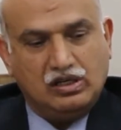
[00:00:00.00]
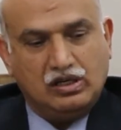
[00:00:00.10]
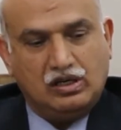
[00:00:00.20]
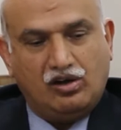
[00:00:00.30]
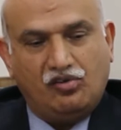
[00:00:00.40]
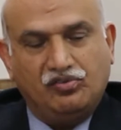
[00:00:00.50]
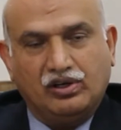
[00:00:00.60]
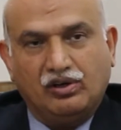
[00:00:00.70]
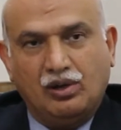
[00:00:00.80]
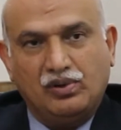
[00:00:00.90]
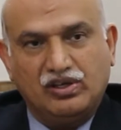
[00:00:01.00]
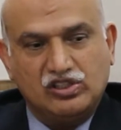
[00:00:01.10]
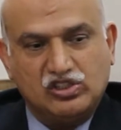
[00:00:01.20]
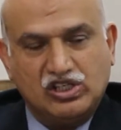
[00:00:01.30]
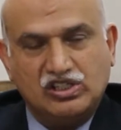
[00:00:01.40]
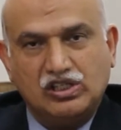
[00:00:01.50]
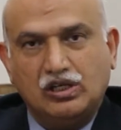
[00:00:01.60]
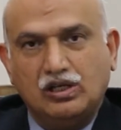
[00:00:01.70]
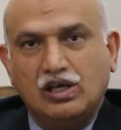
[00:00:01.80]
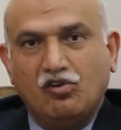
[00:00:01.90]
of the grammar is
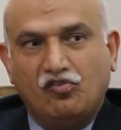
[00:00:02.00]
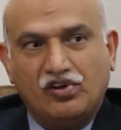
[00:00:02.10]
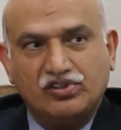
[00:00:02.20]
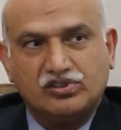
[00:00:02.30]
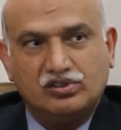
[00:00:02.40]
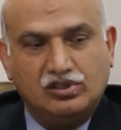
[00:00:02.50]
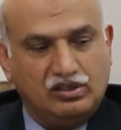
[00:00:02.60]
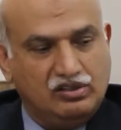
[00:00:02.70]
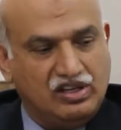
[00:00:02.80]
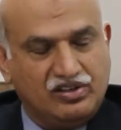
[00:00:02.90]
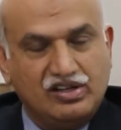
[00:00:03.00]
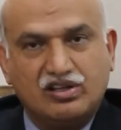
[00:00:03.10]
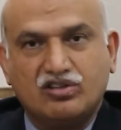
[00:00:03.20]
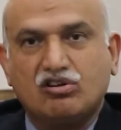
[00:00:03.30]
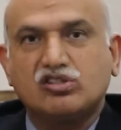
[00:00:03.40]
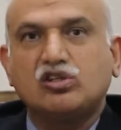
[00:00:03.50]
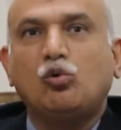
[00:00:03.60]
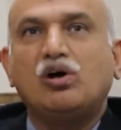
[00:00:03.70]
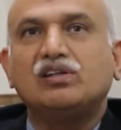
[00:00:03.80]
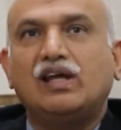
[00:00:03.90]
changing. First, the sentence structure
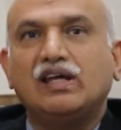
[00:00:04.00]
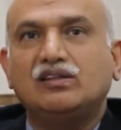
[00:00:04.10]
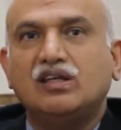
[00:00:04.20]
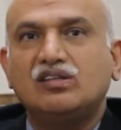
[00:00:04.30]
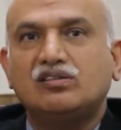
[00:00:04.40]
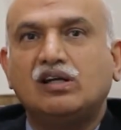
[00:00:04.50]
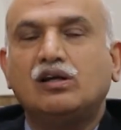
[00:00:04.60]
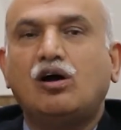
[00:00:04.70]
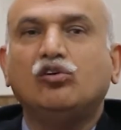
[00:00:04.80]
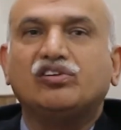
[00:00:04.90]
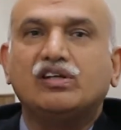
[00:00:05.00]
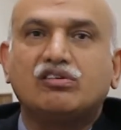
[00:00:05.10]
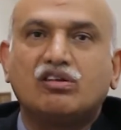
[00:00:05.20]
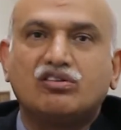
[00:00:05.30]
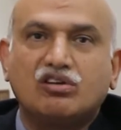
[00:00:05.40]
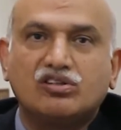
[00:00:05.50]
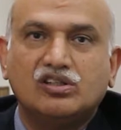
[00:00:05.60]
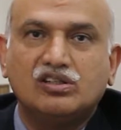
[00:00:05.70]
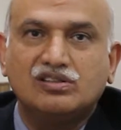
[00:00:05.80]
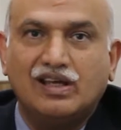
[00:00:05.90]
was like this, and now the sentence
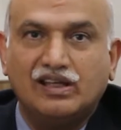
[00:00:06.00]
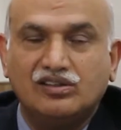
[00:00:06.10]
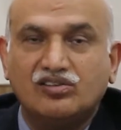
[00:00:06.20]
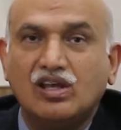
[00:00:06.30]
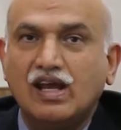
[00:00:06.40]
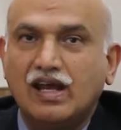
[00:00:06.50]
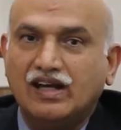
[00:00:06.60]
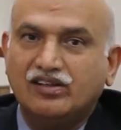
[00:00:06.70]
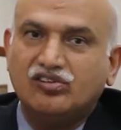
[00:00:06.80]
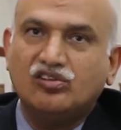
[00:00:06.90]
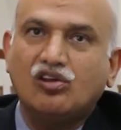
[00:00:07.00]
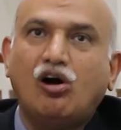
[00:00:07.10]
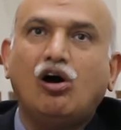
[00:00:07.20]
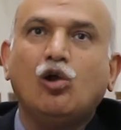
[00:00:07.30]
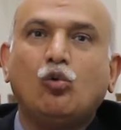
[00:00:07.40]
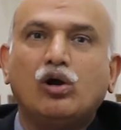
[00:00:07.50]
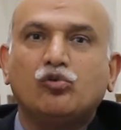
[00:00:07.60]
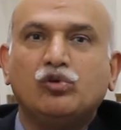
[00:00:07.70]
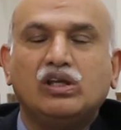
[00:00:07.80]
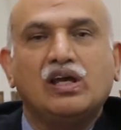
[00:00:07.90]
structure is like this. And this is all
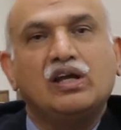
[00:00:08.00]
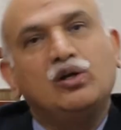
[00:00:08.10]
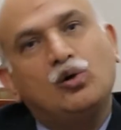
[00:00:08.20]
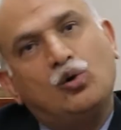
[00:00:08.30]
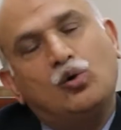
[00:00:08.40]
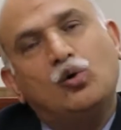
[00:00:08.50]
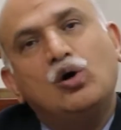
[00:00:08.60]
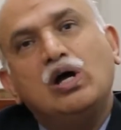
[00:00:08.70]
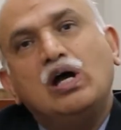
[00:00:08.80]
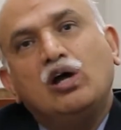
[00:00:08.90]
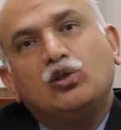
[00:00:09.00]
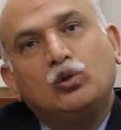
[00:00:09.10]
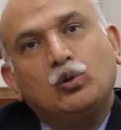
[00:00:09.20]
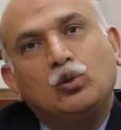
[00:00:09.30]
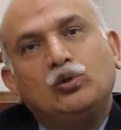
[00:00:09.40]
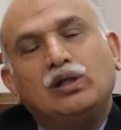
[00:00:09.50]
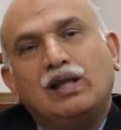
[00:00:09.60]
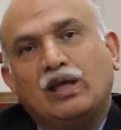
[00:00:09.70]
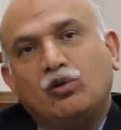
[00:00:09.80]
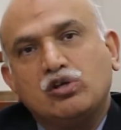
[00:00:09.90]
what we can know through the
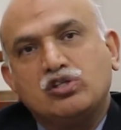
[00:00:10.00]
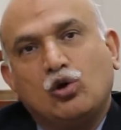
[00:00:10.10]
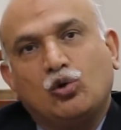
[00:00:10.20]
language